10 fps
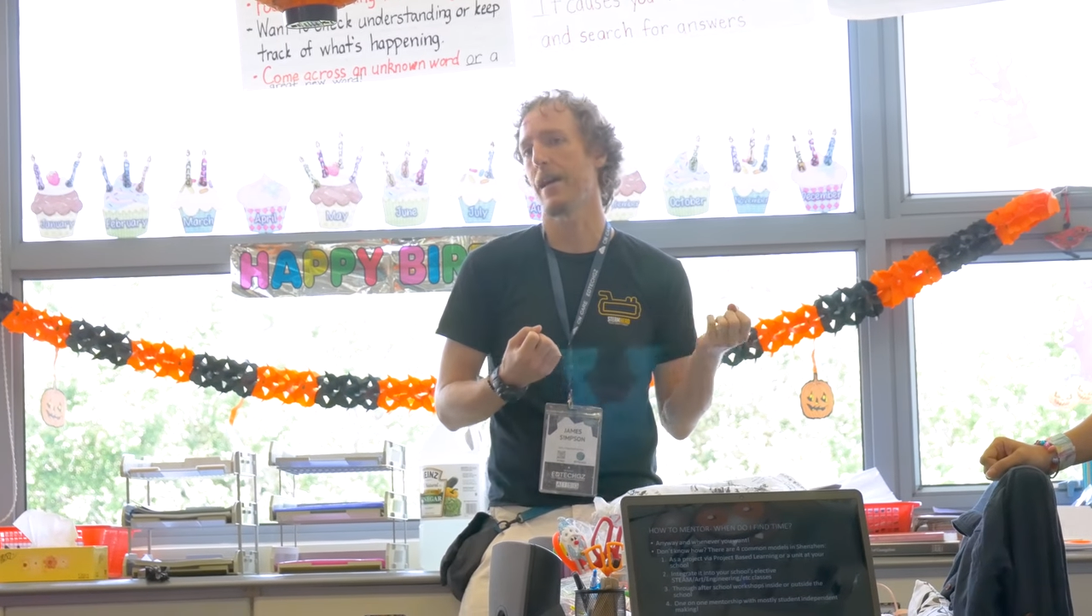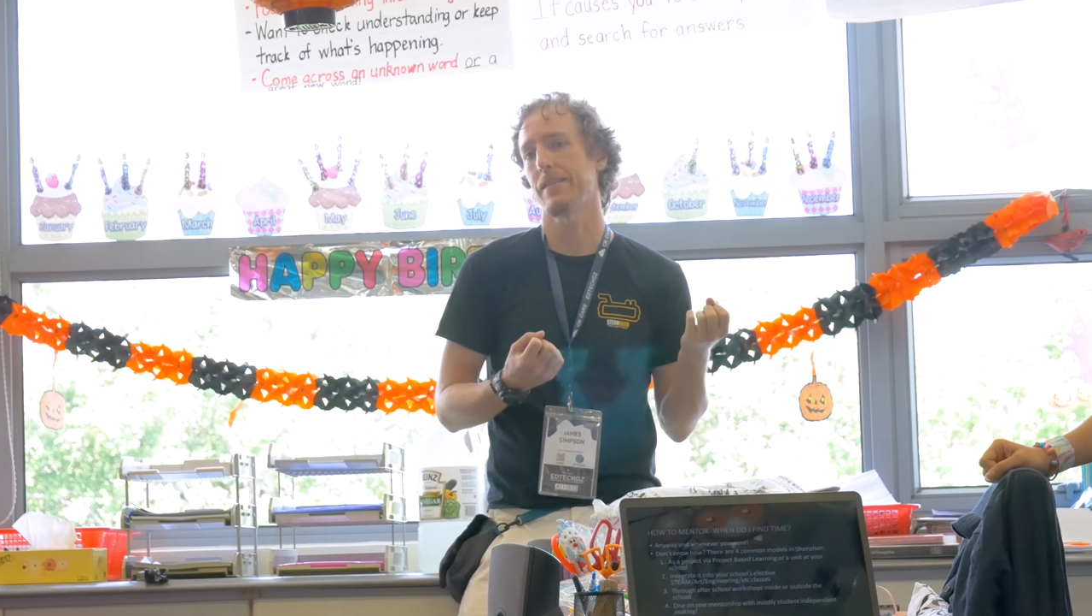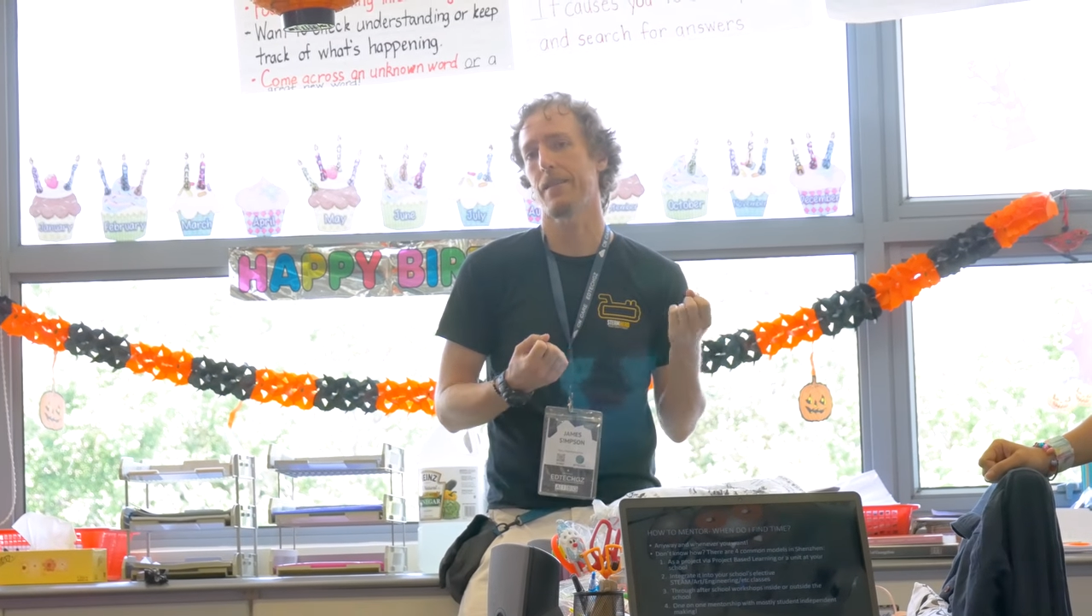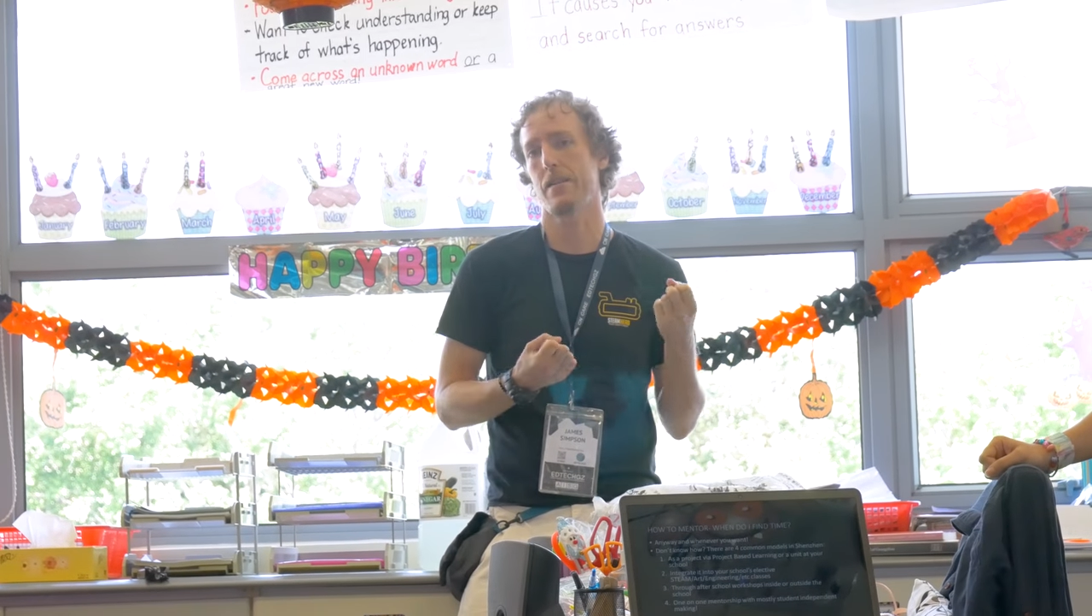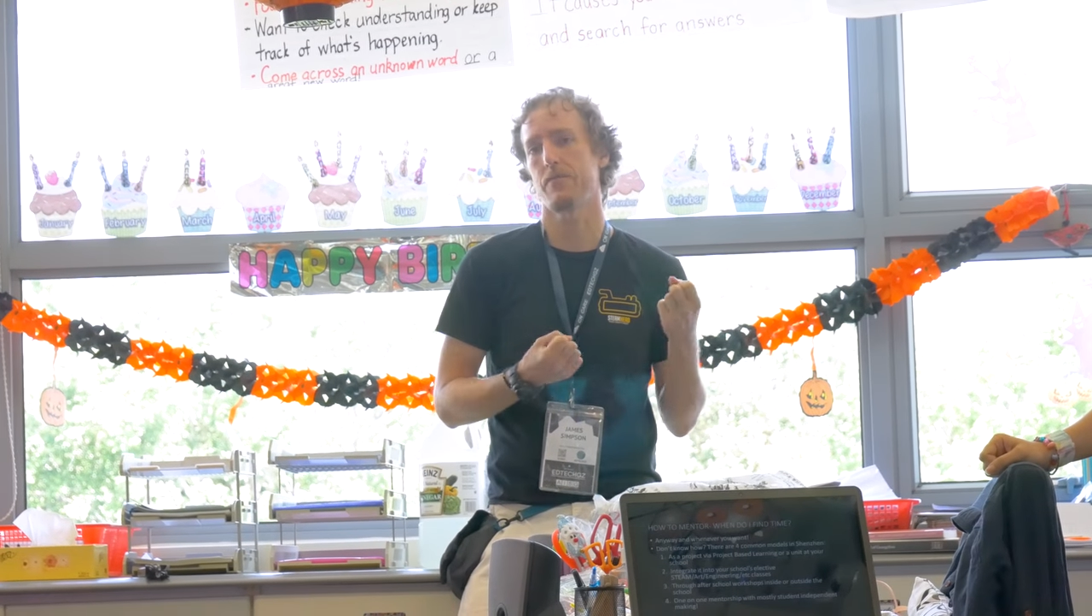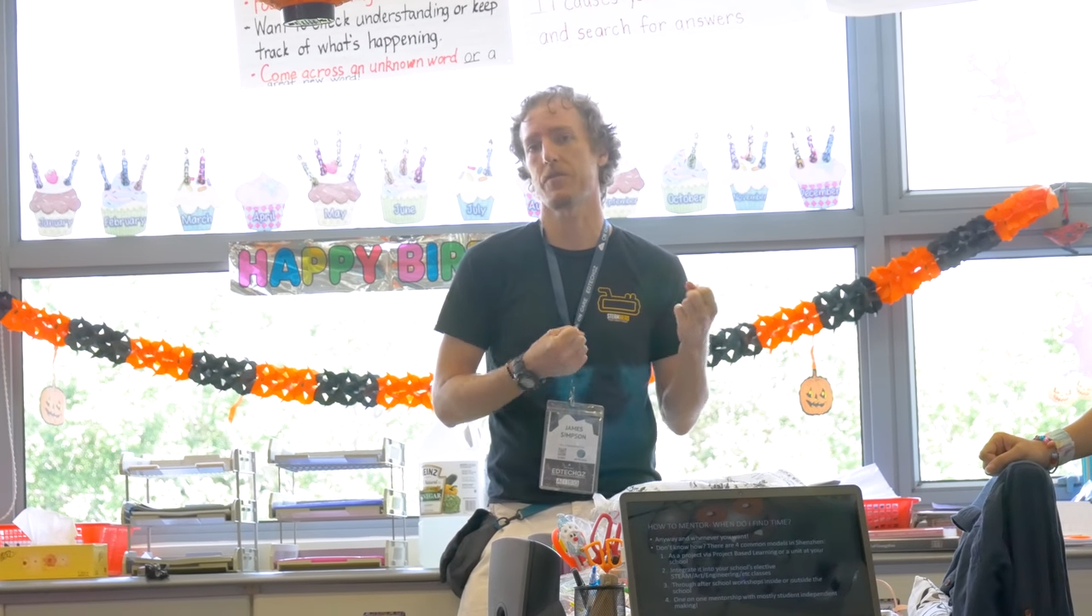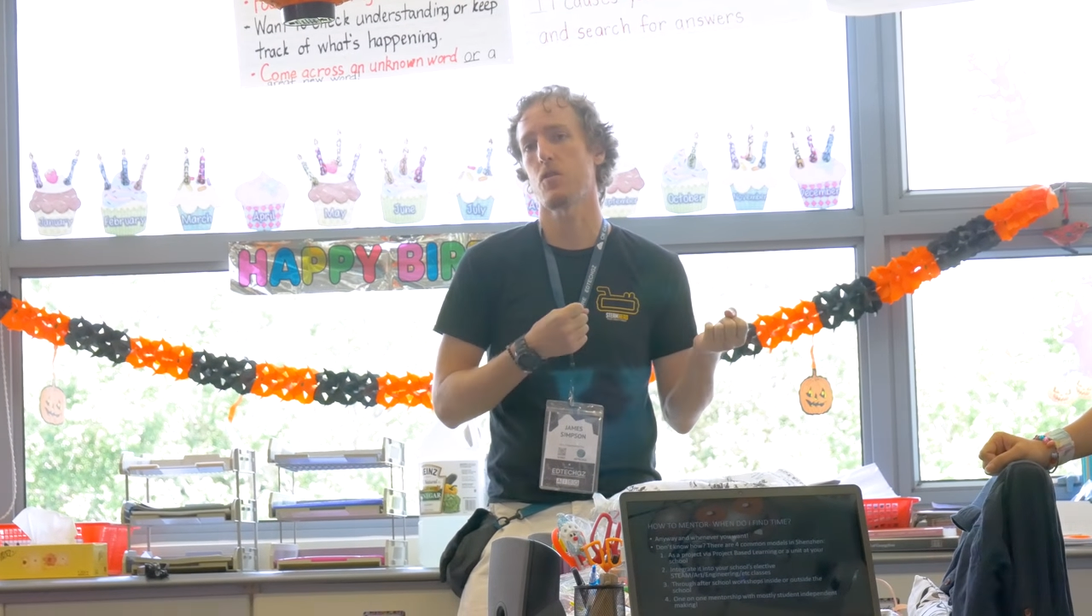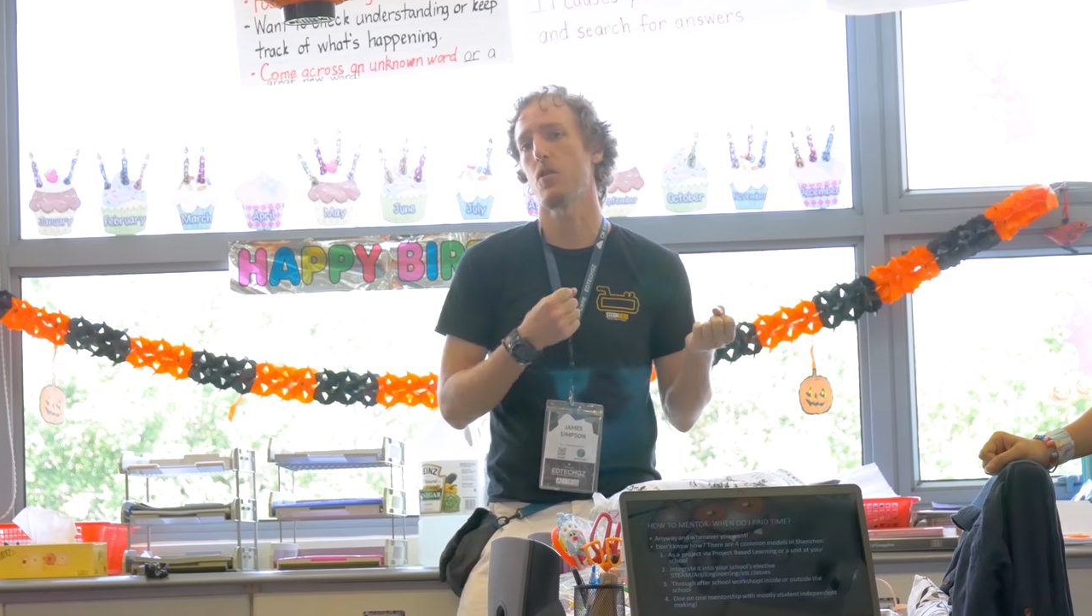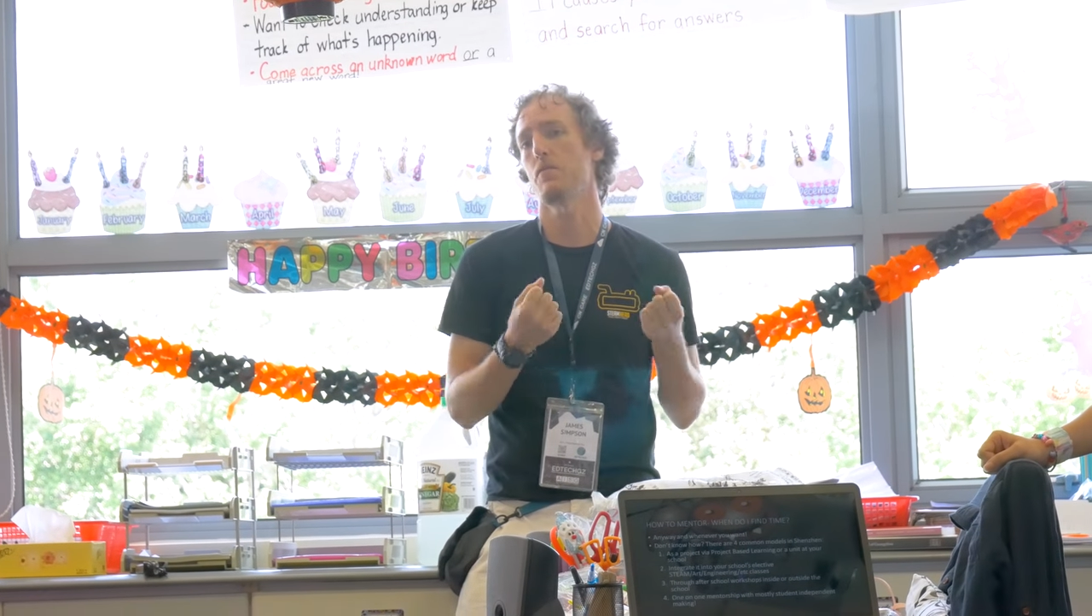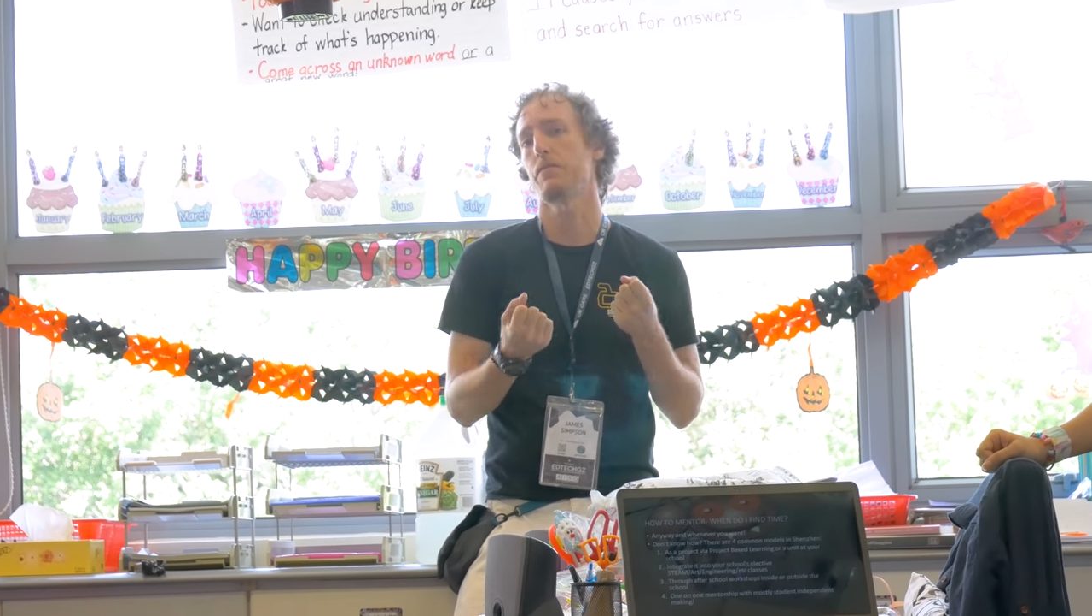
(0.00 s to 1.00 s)
and kind of
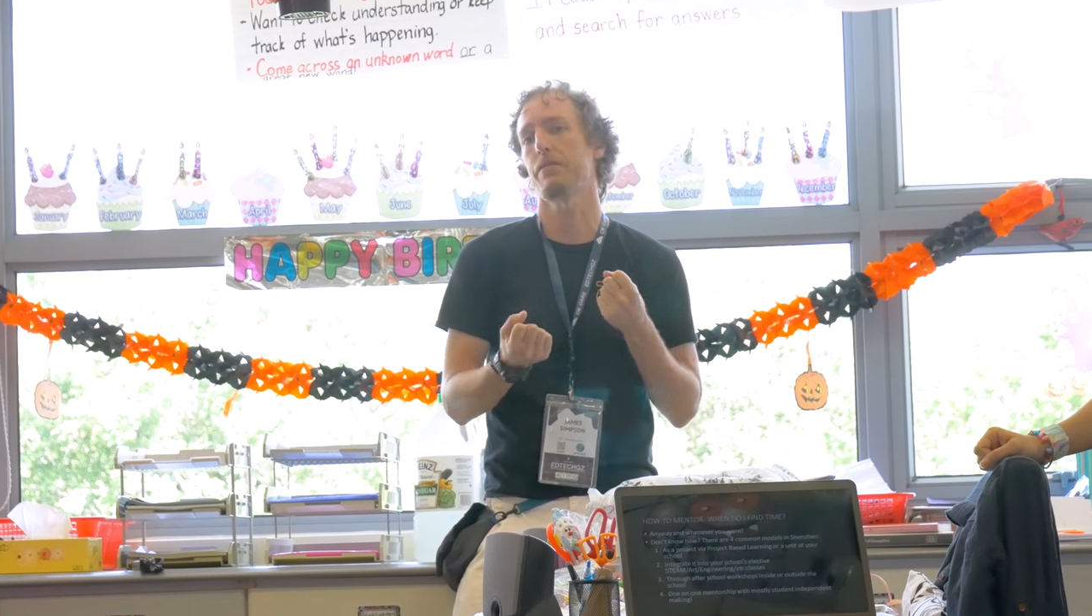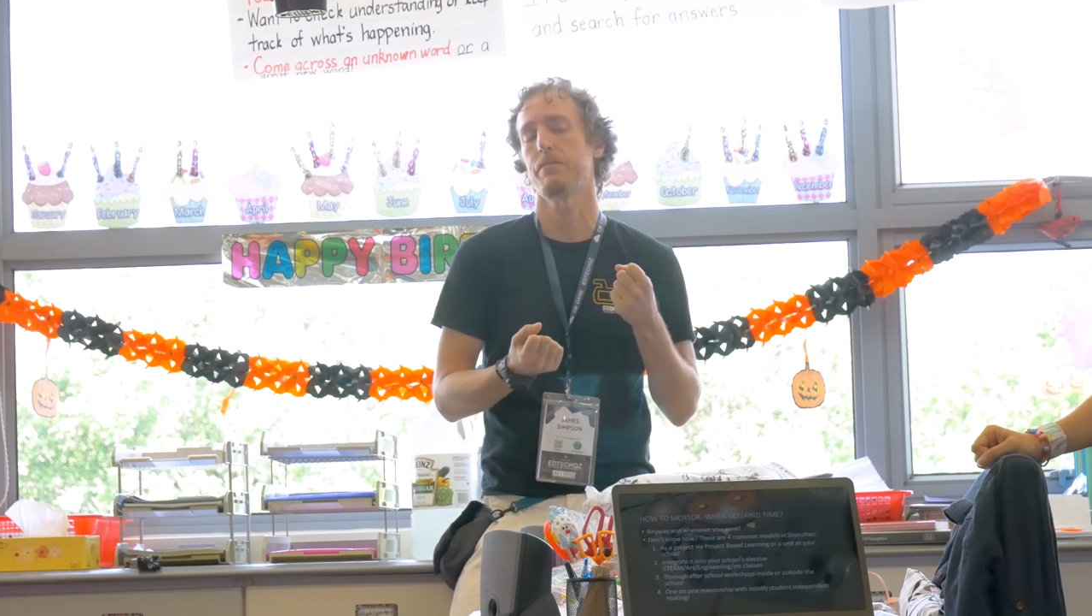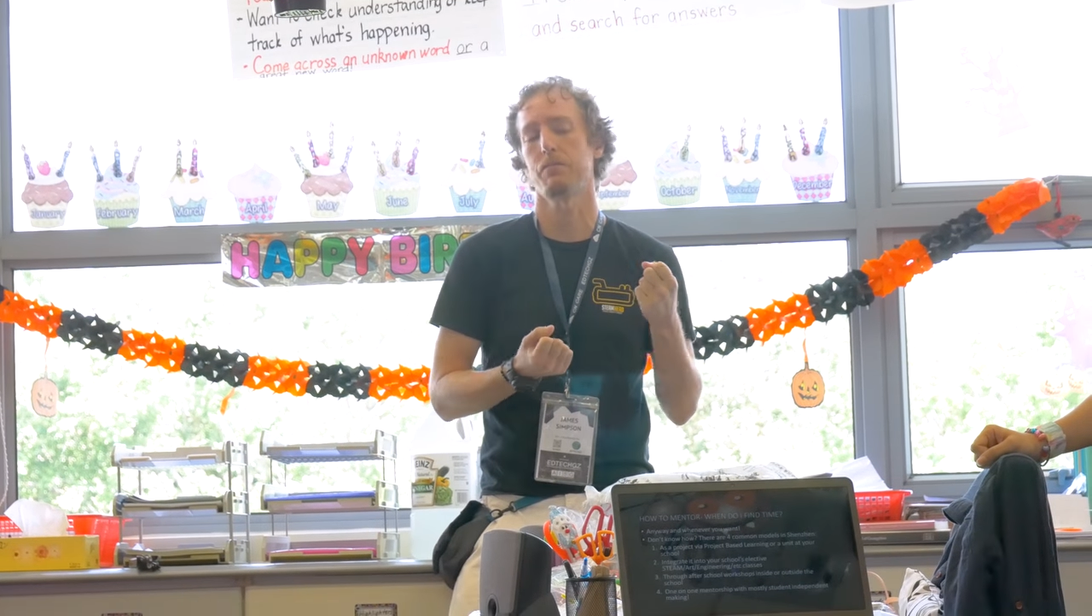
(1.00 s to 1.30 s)
solve